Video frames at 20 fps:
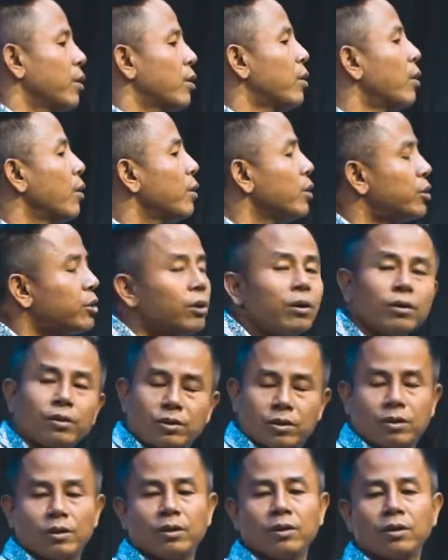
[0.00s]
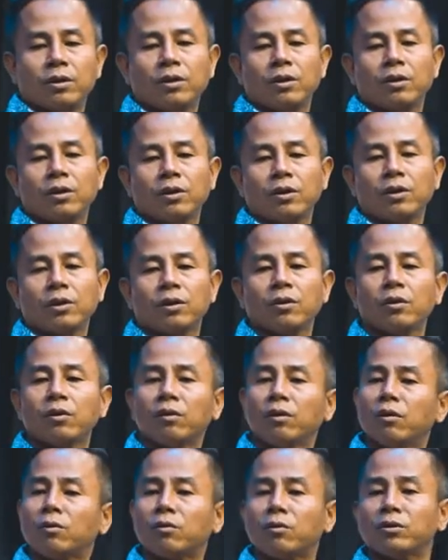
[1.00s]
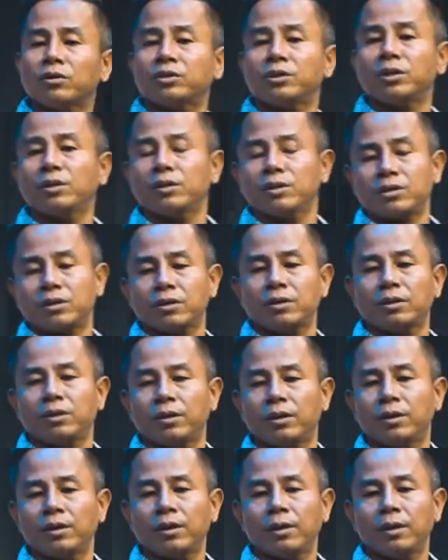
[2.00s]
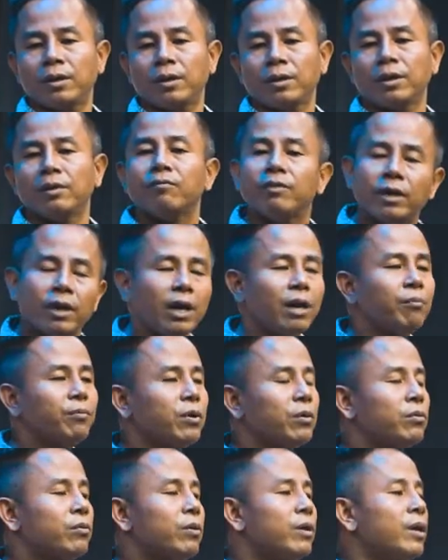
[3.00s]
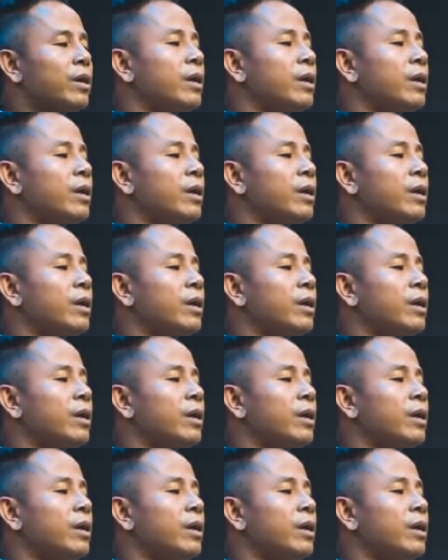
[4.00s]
go to church. Go to local church. They will help you.